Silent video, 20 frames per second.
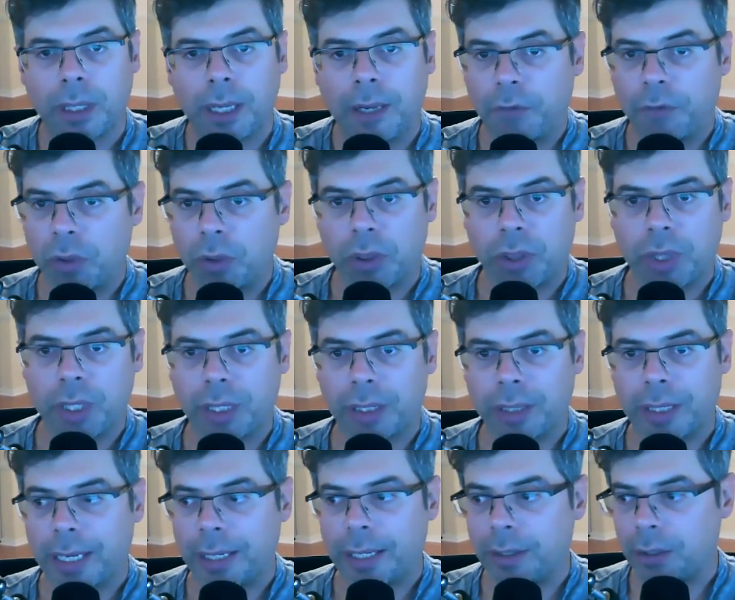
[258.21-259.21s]
If you
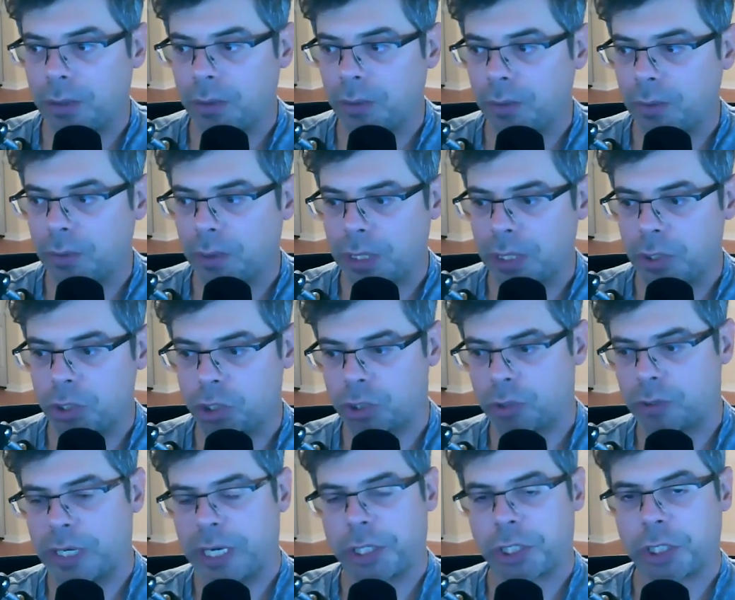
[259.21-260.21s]
think that you can
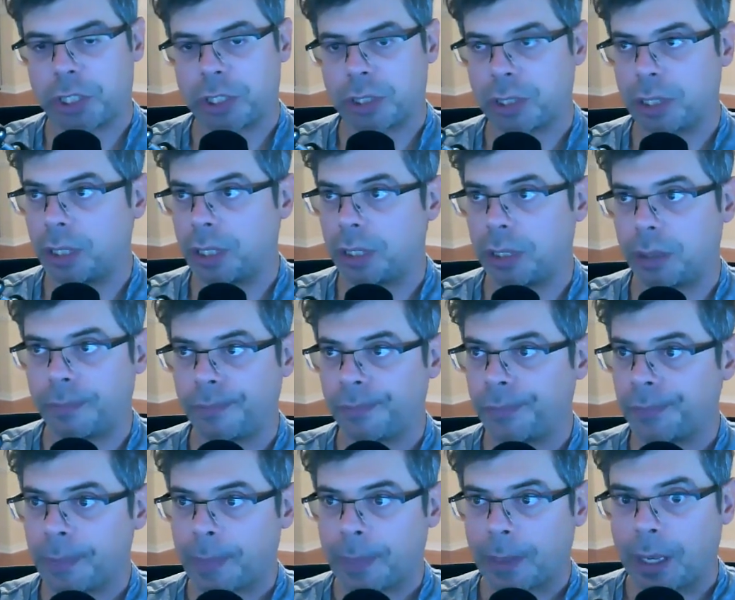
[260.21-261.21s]
stretch
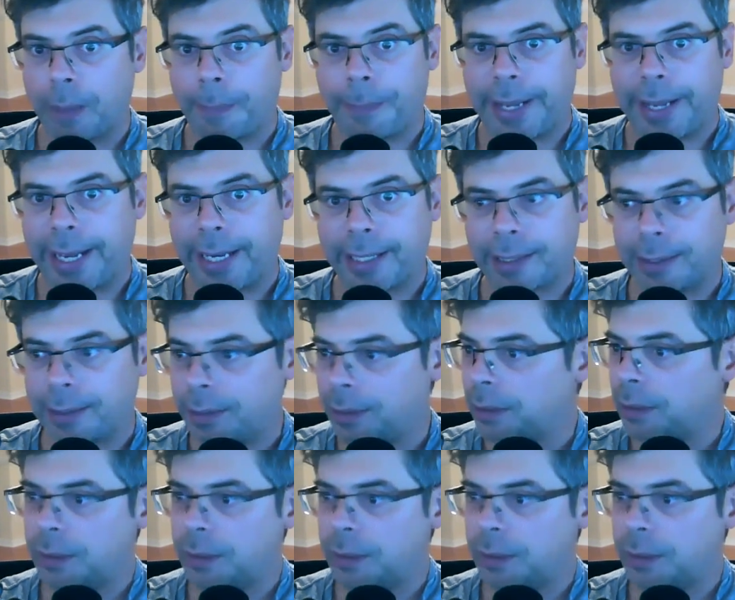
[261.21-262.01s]
a pec